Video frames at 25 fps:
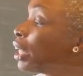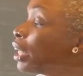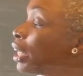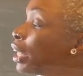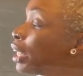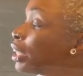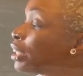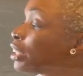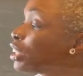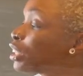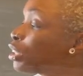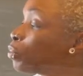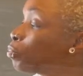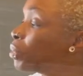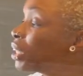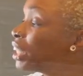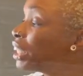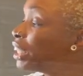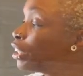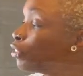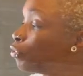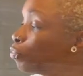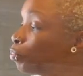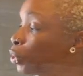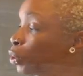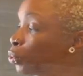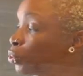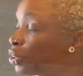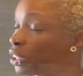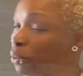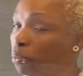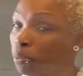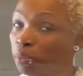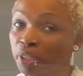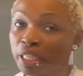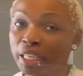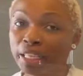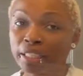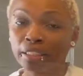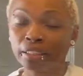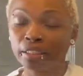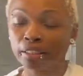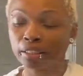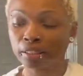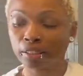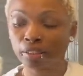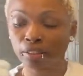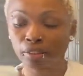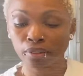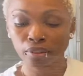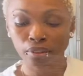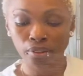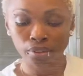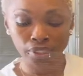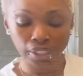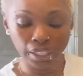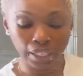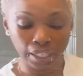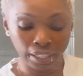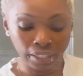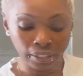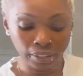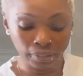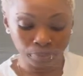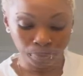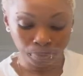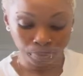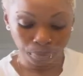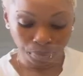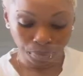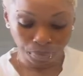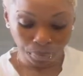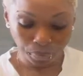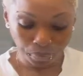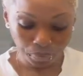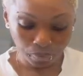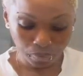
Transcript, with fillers: it's the Believe Beauty brand, okay?